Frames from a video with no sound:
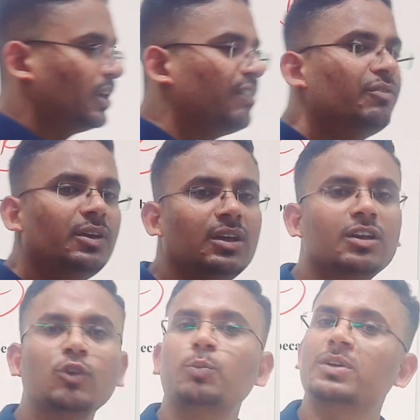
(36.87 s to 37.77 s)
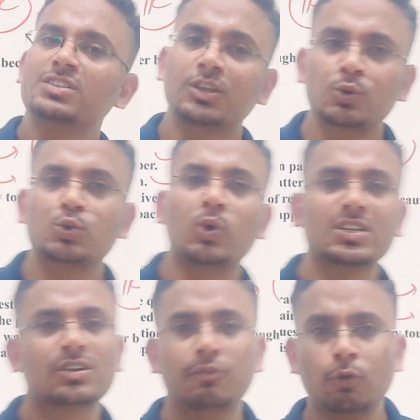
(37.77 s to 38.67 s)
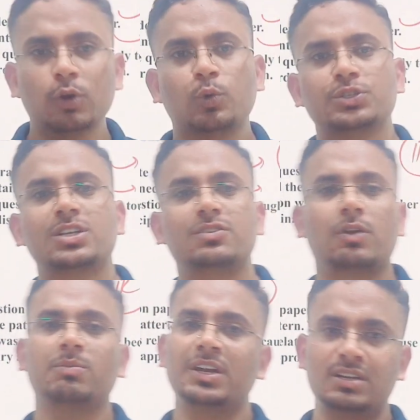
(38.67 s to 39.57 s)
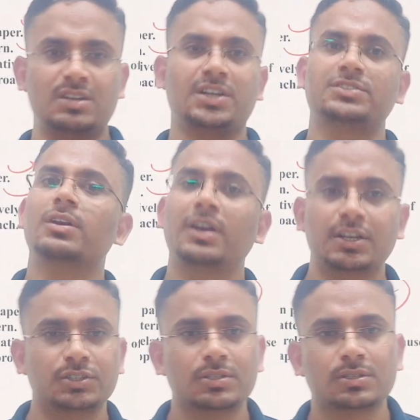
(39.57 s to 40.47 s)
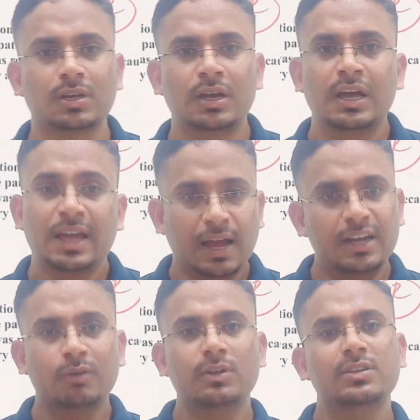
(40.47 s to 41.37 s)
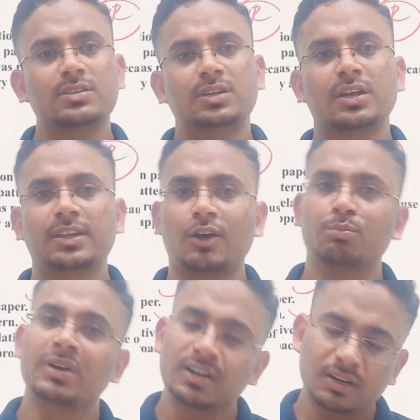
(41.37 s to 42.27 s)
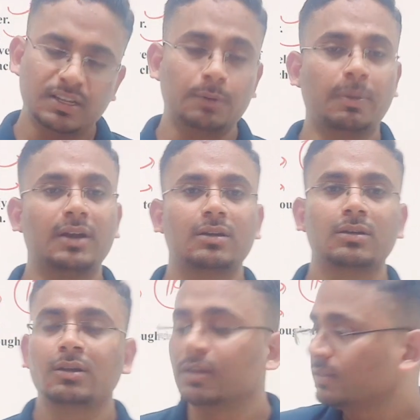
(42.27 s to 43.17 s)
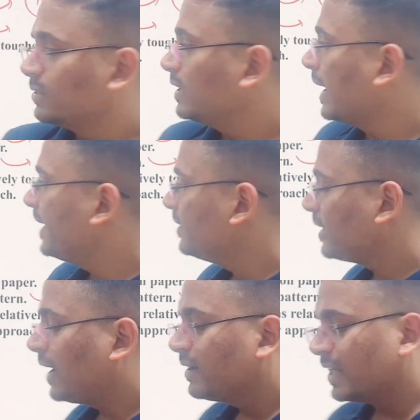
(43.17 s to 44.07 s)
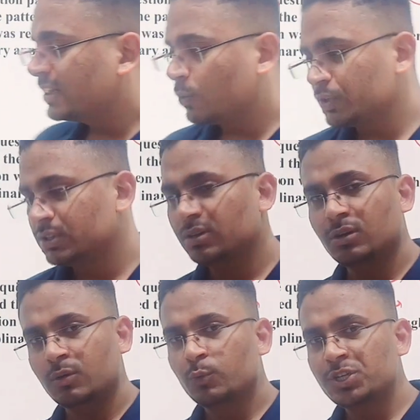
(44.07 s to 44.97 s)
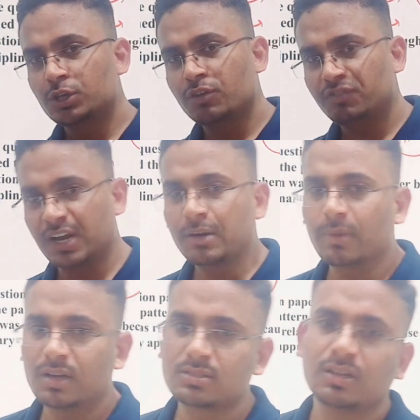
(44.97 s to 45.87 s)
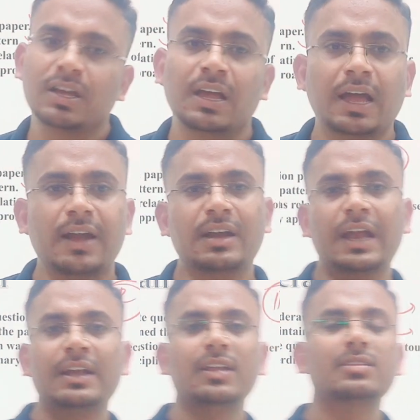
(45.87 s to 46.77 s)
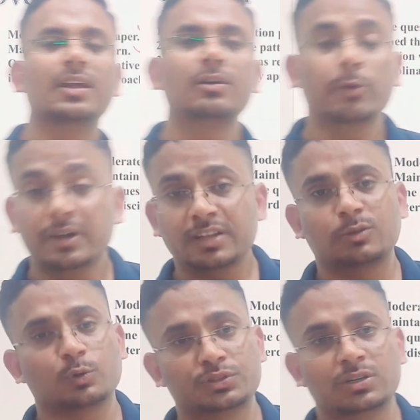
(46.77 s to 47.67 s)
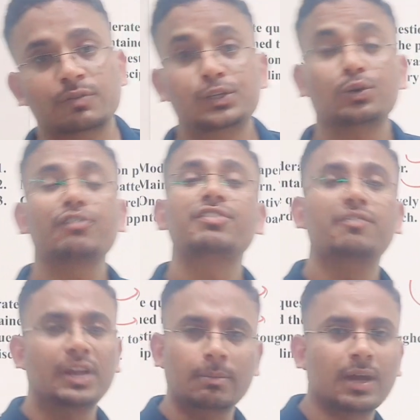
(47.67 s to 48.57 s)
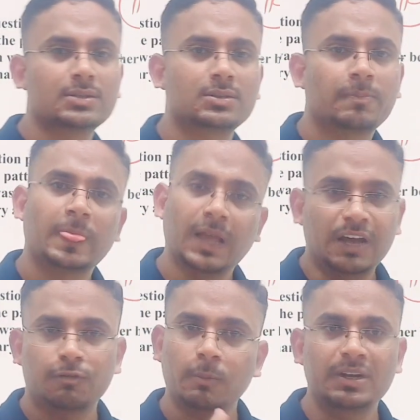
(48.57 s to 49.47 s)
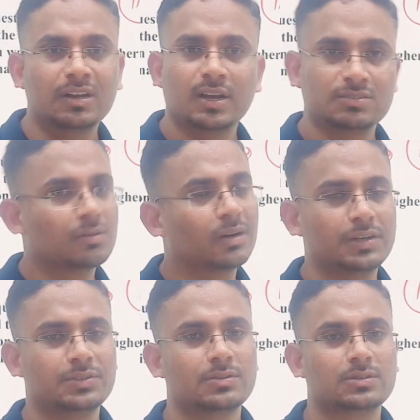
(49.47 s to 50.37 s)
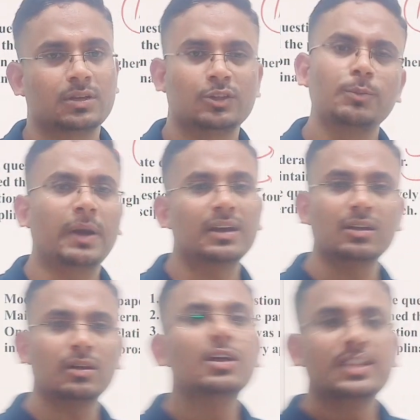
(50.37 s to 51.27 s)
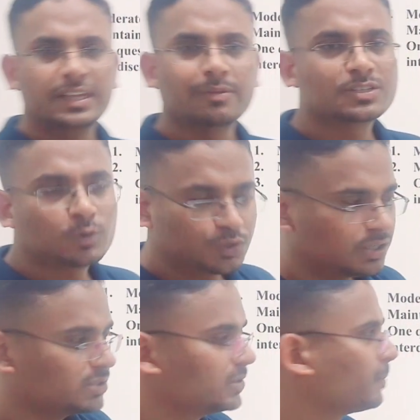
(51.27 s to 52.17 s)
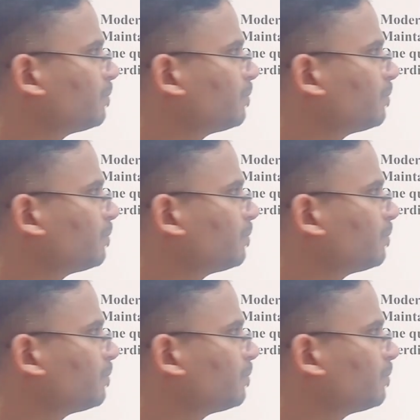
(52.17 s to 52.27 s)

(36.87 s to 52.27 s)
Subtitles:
Every year UPSC used to ask 4 questions from the international relations, and even this year they have maintained that pattern. The 9th and 10th question, which are of 10 marks, and 19th and 20th question, which are of 15 marks, are from international relations. The pattern, there was no change.